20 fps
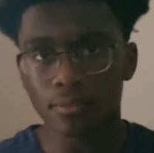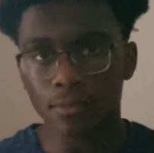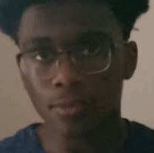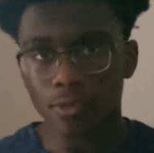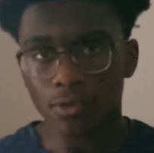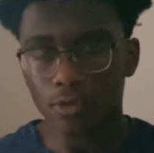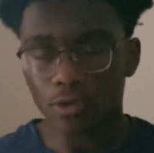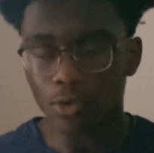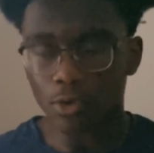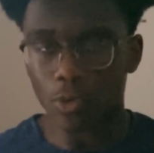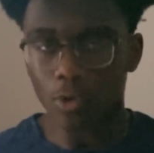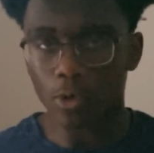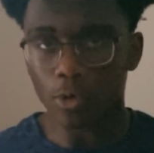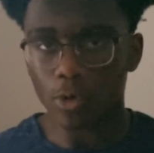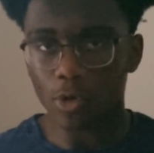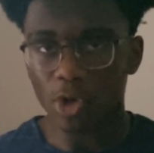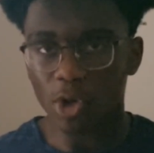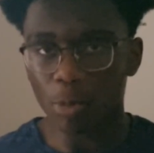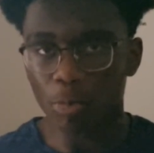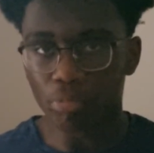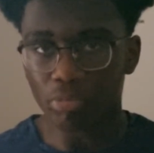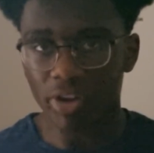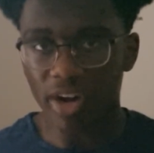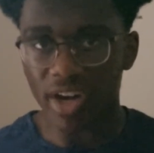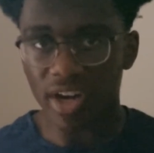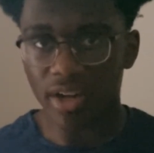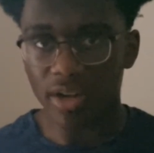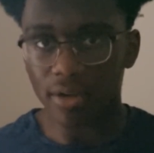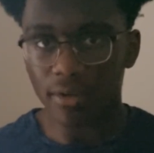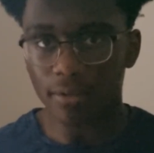So your
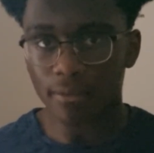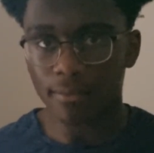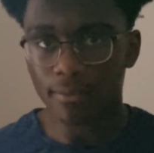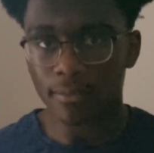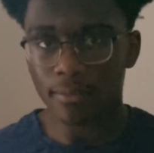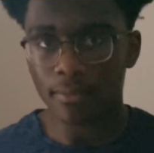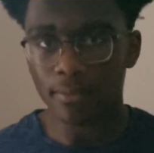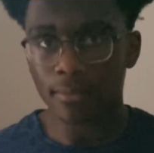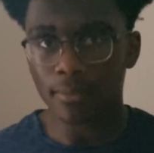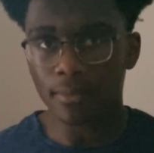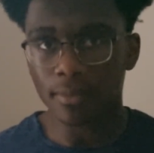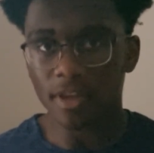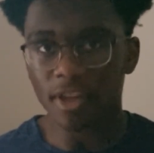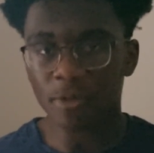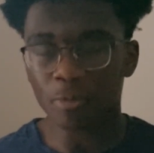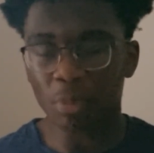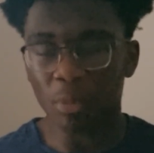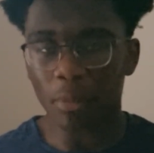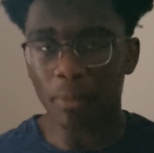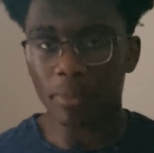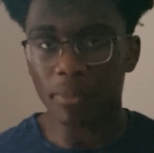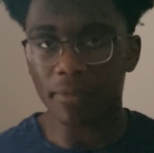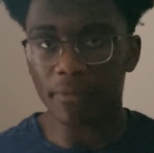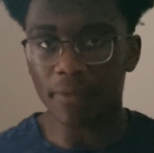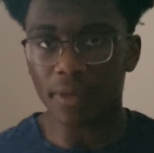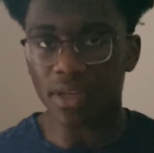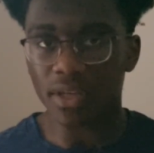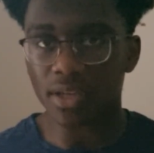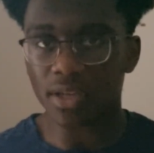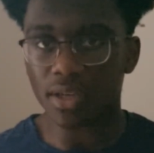brain is probably
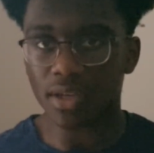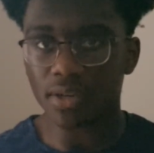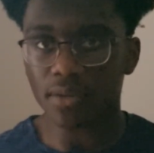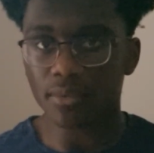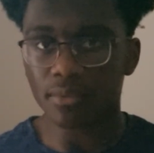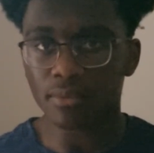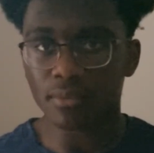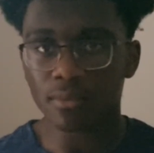thinking,